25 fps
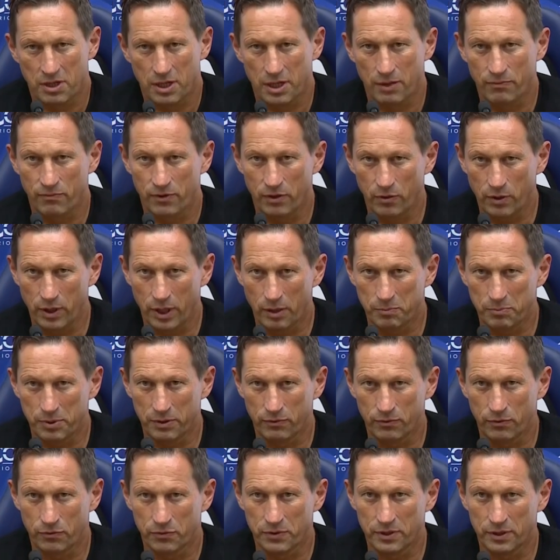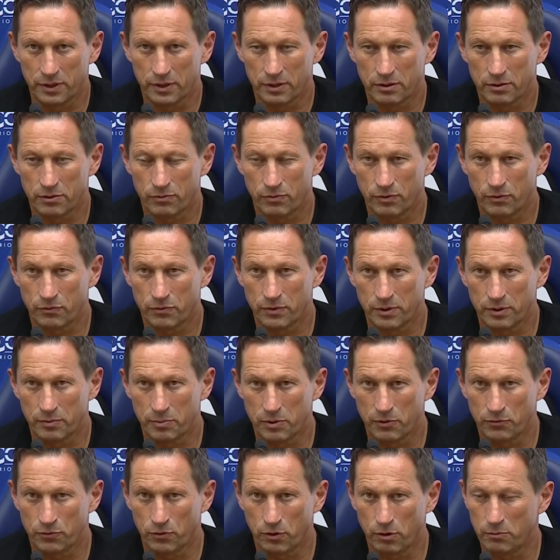I'm very happy with the
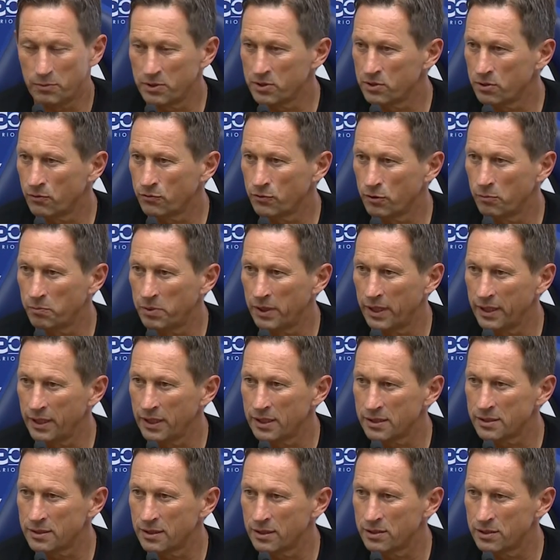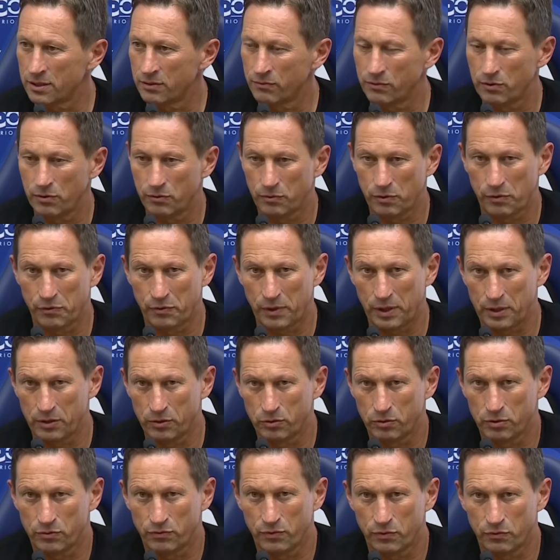performance of the players. I think we were very
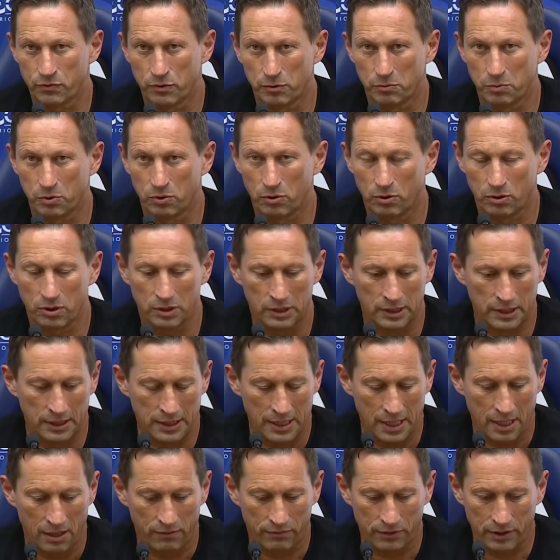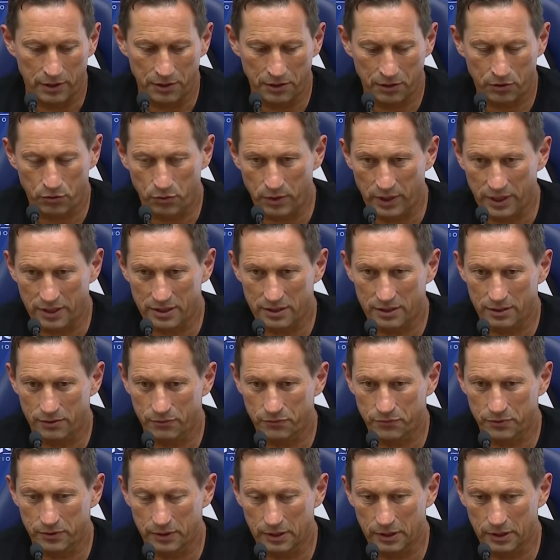good with the ball, very creative,